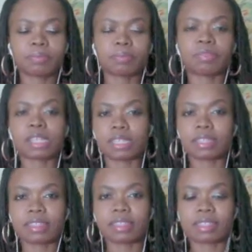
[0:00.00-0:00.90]

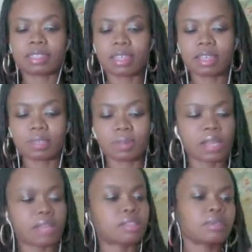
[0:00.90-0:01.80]
Reiki this as
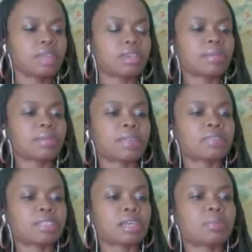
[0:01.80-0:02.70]
well. I think I'm going to have
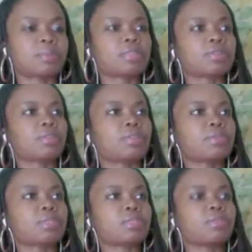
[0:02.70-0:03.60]
to top this off
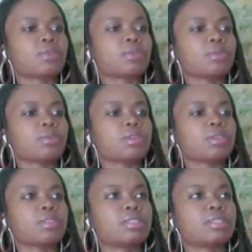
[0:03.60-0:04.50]
with some more
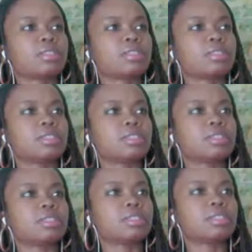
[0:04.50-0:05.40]
oil.
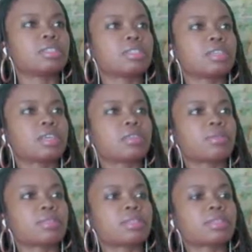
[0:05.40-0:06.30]
Yeah, the
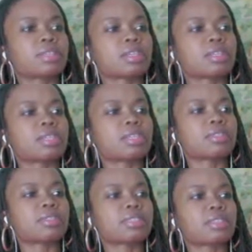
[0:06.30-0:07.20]
oil is settling
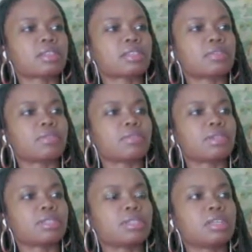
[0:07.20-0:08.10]
down. It's not enough
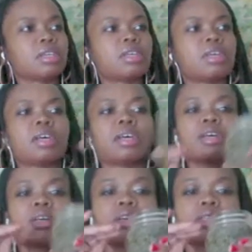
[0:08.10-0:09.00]
oil.
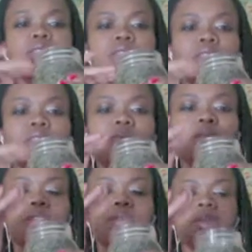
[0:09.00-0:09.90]
Because you
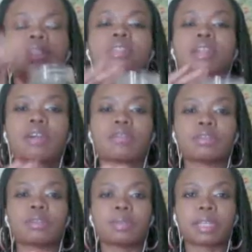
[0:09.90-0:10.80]
want the oil to cover
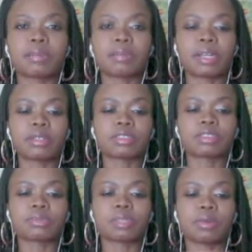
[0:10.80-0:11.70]
the plant matter. It
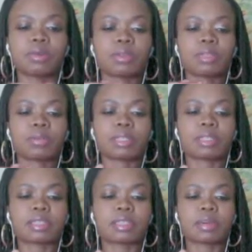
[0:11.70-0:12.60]
should be all the way to
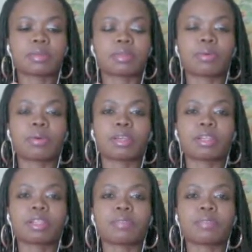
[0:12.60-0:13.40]
the top with oil.